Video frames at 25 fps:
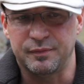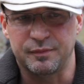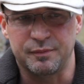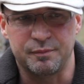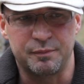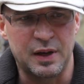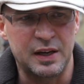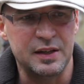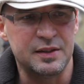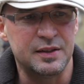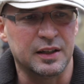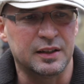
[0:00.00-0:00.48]

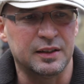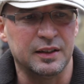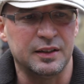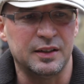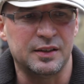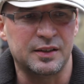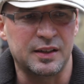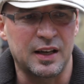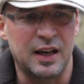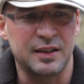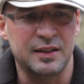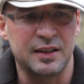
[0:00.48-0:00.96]
basically
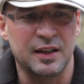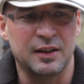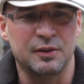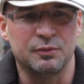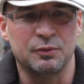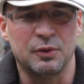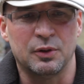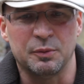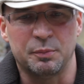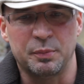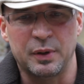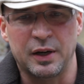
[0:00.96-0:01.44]
sat down and
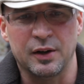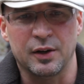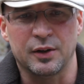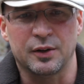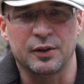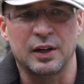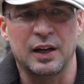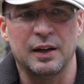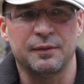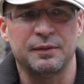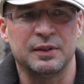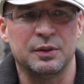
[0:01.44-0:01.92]
wrote a
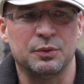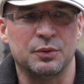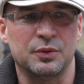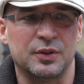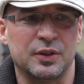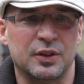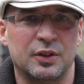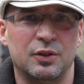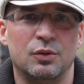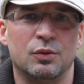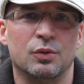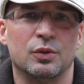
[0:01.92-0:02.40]
paragraph, and it was the
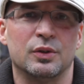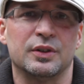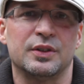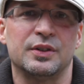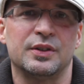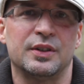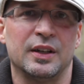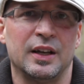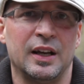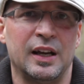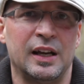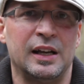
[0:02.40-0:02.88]
chorus
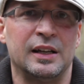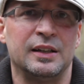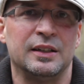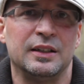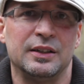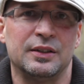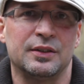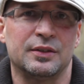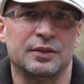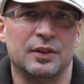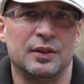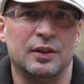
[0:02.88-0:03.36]
to
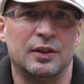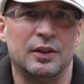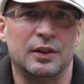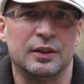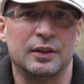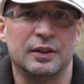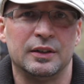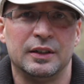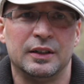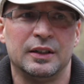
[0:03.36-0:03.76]
Andie's song.